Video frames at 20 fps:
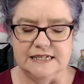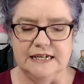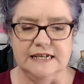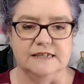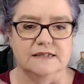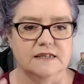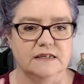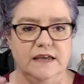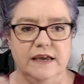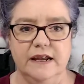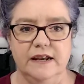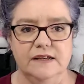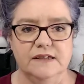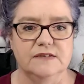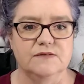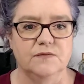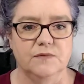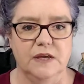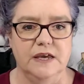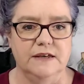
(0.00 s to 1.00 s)
It's it
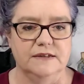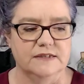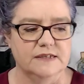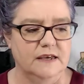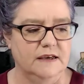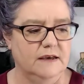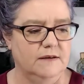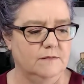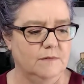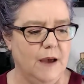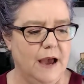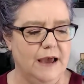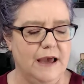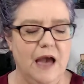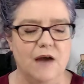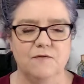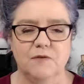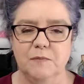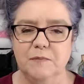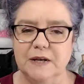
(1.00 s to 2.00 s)
is it's a I
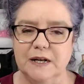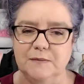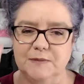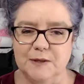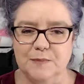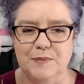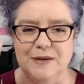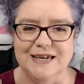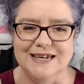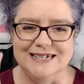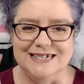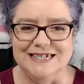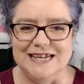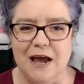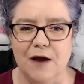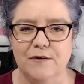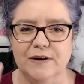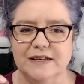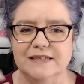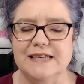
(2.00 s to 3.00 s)
haven't been able to pin
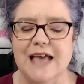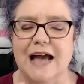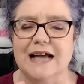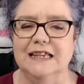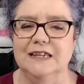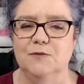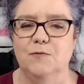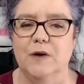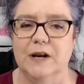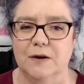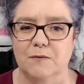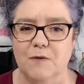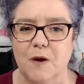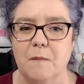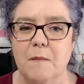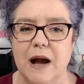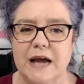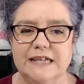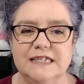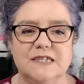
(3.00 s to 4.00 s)
down exactly what it
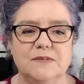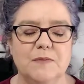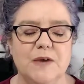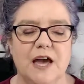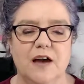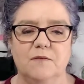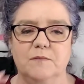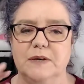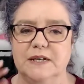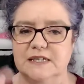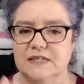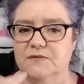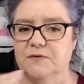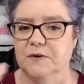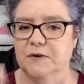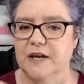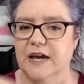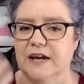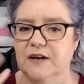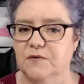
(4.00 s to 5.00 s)
reminds me of, but it's a
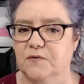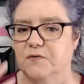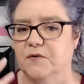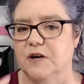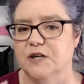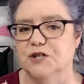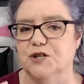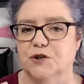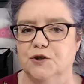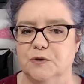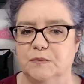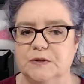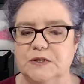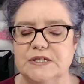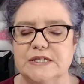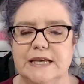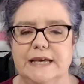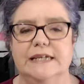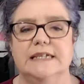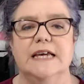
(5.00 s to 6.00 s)
very kind of fresh herbal
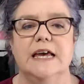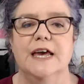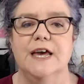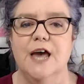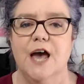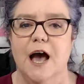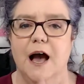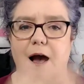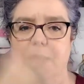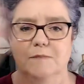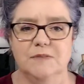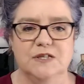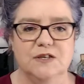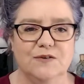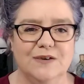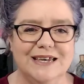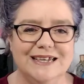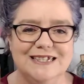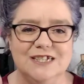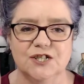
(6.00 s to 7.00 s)
scent. Um, so you
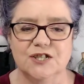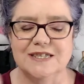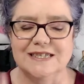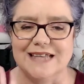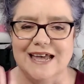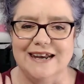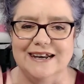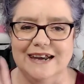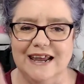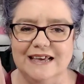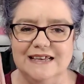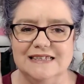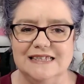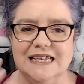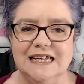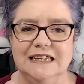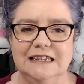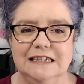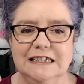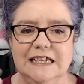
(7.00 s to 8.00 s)
get just that nice
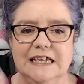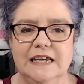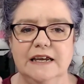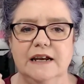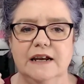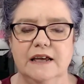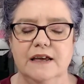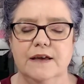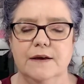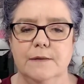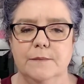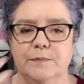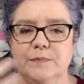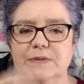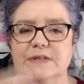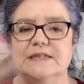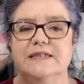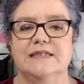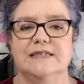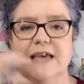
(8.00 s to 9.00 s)
clean
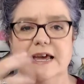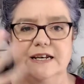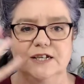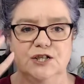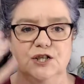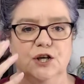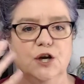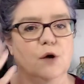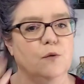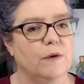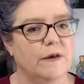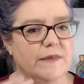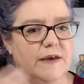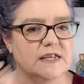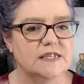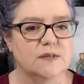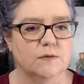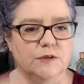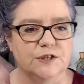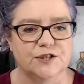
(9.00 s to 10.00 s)
scent to go with it.
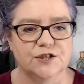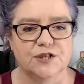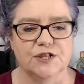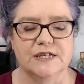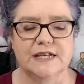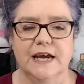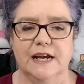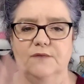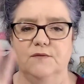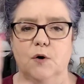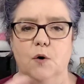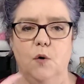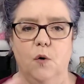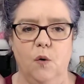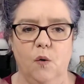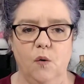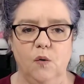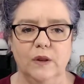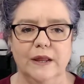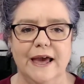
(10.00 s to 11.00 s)
So it's just kind of a
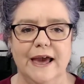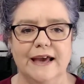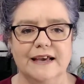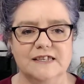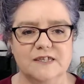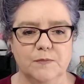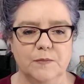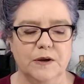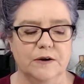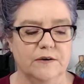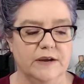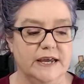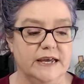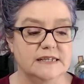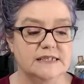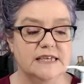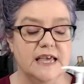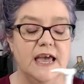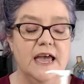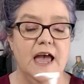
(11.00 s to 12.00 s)
whole
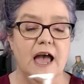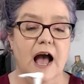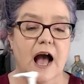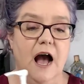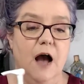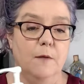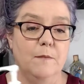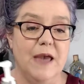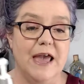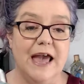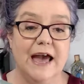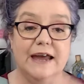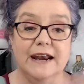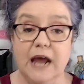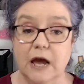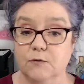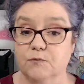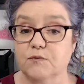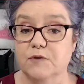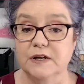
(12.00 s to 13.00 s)
experience. Um, and I
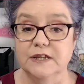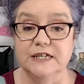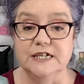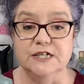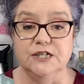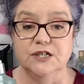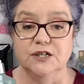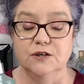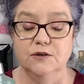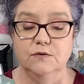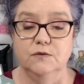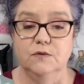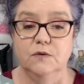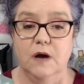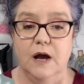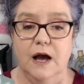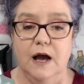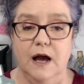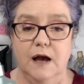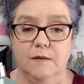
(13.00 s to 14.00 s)
really do
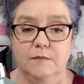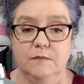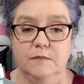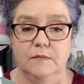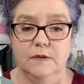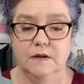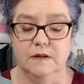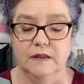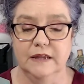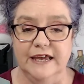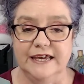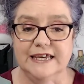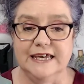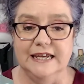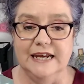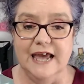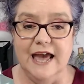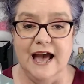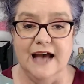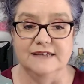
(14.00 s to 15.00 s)
um, like
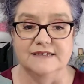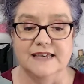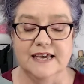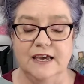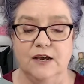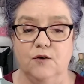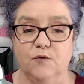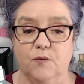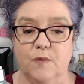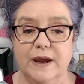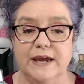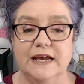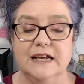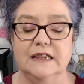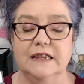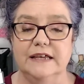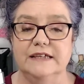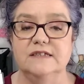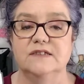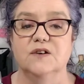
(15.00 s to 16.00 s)
it as a great
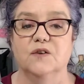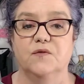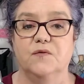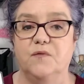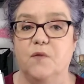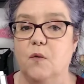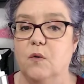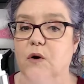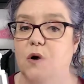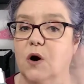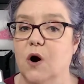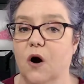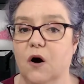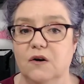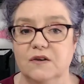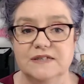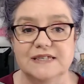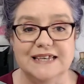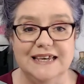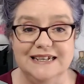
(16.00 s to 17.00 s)
cleanser for all
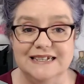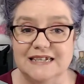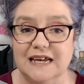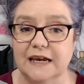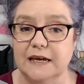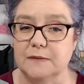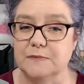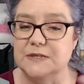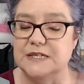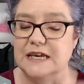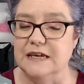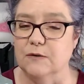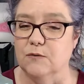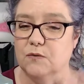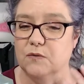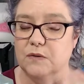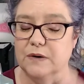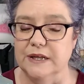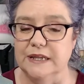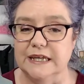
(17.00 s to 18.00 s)
skin types. It
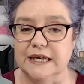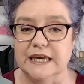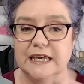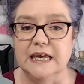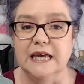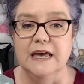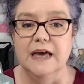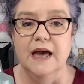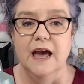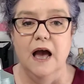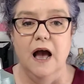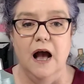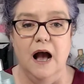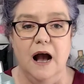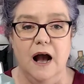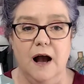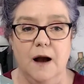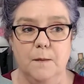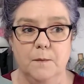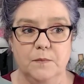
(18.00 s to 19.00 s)
really
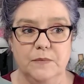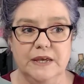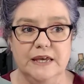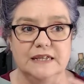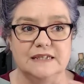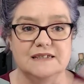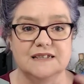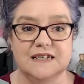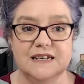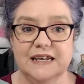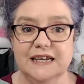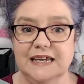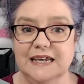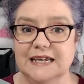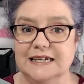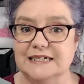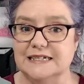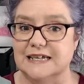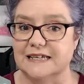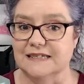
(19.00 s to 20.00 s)
um, it's
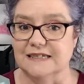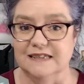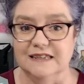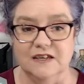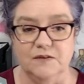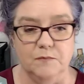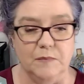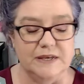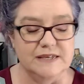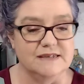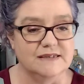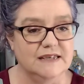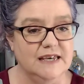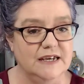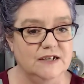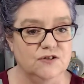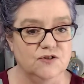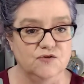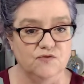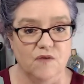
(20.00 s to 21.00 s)
it doesn't leave my
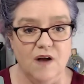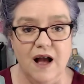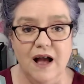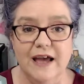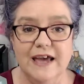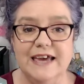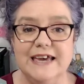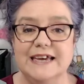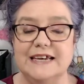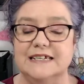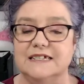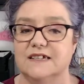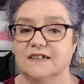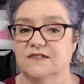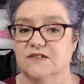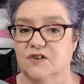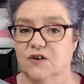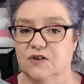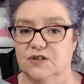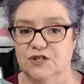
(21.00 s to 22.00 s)
skin dry. It does
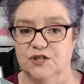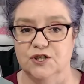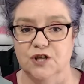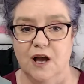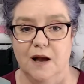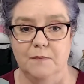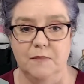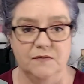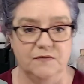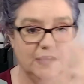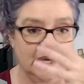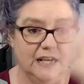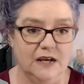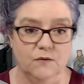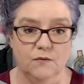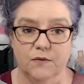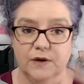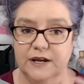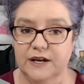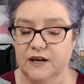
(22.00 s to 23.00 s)
a good job of getting
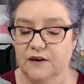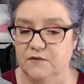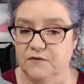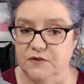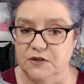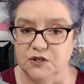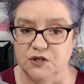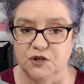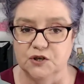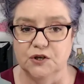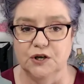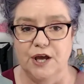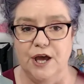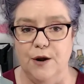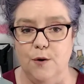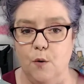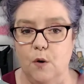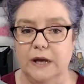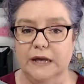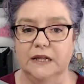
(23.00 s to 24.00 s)
rid of the dirt and
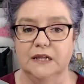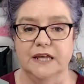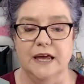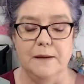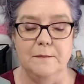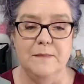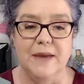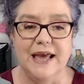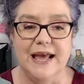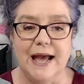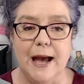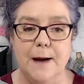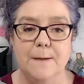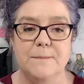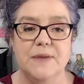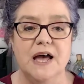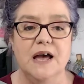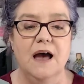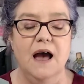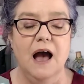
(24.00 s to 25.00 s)
oil and makeup.
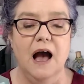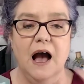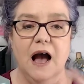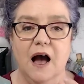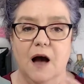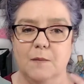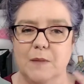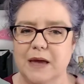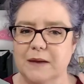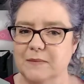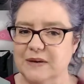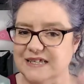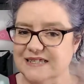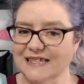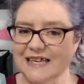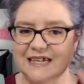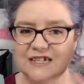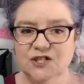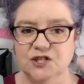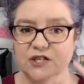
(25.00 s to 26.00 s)
Um, and my
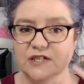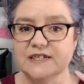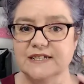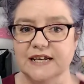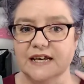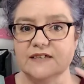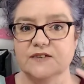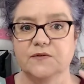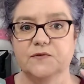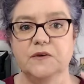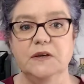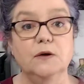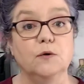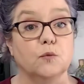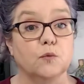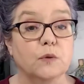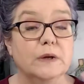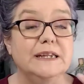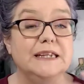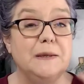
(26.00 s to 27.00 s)
skin just does feel
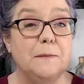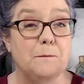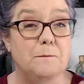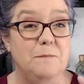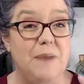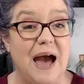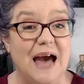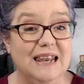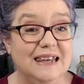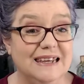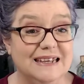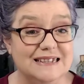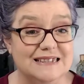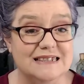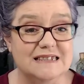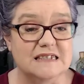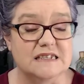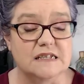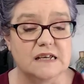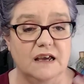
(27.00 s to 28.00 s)
really
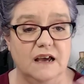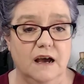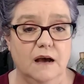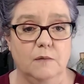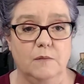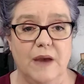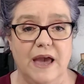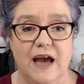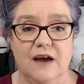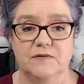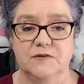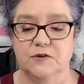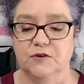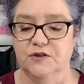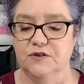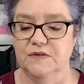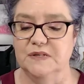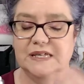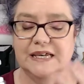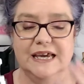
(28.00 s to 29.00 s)
balanced um, after
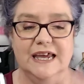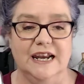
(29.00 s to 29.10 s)
using it.